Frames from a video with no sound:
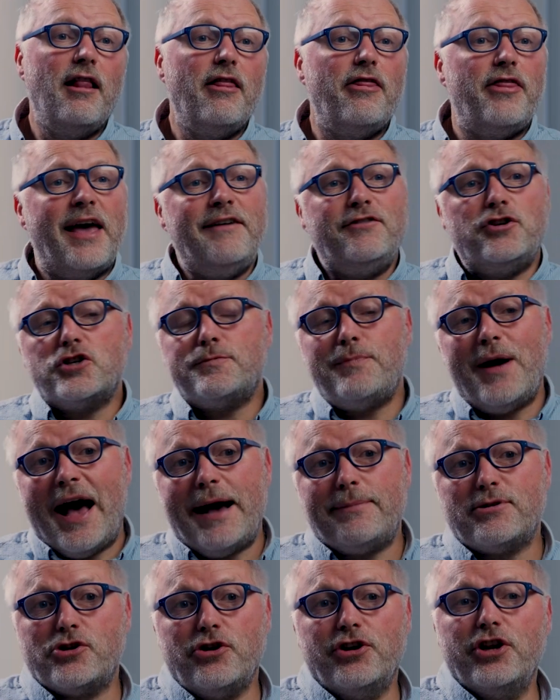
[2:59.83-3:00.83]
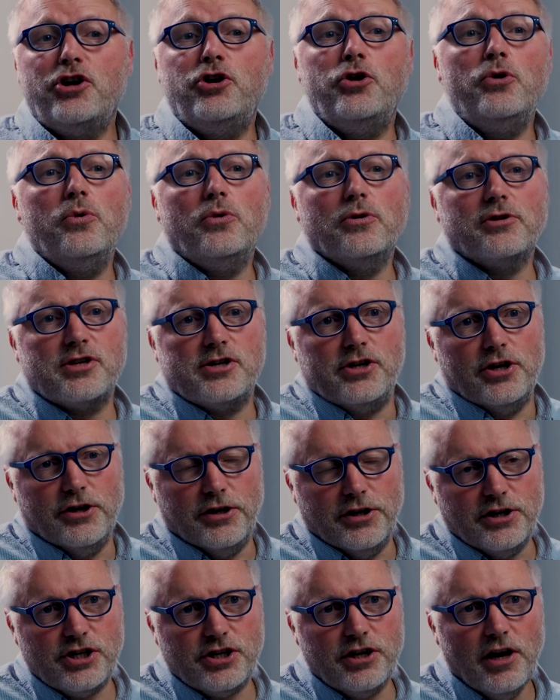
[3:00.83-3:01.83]
They've just perhaps done a Google
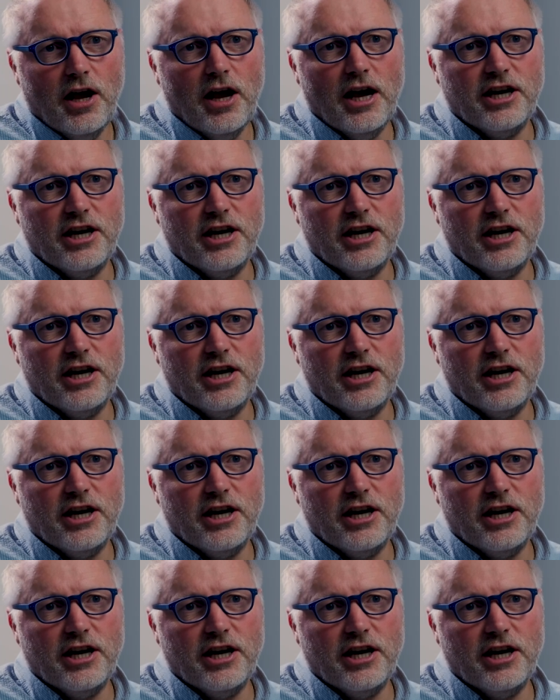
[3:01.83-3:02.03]
search